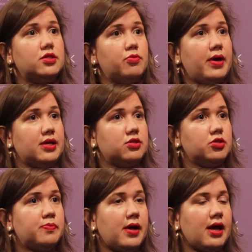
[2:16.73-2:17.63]
to
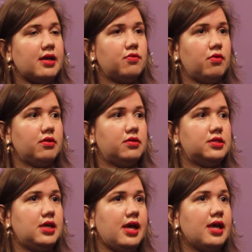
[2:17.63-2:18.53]
passersby throughout the
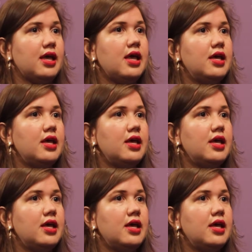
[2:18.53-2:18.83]
day.